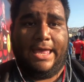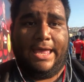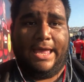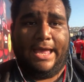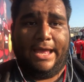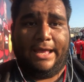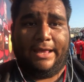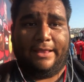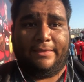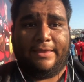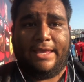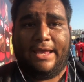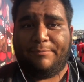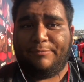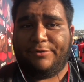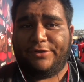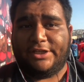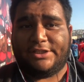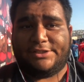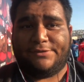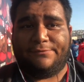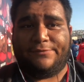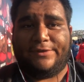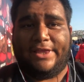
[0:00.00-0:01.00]
And yeah,
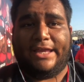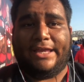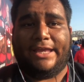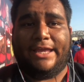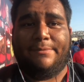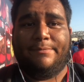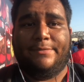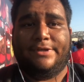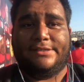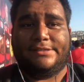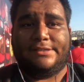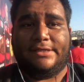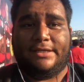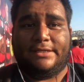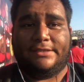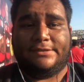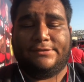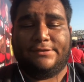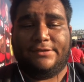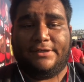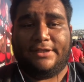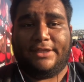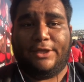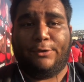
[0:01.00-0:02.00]
prediction for that game is a
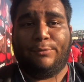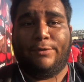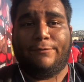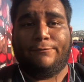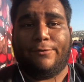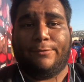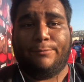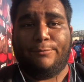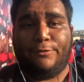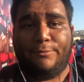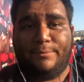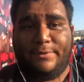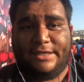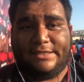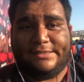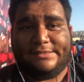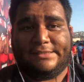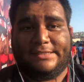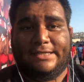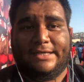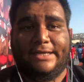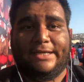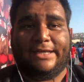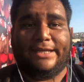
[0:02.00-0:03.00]
2-0 win for Pumas
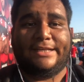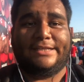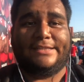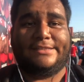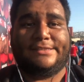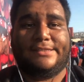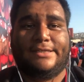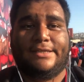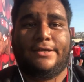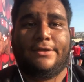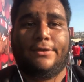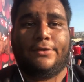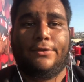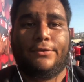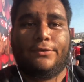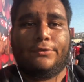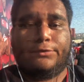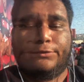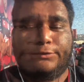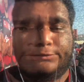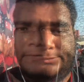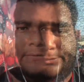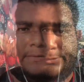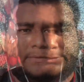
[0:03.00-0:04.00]
against
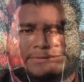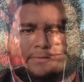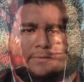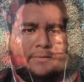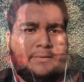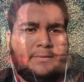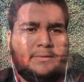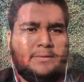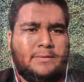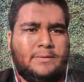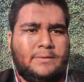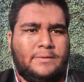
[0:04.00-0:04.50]
Tuzos.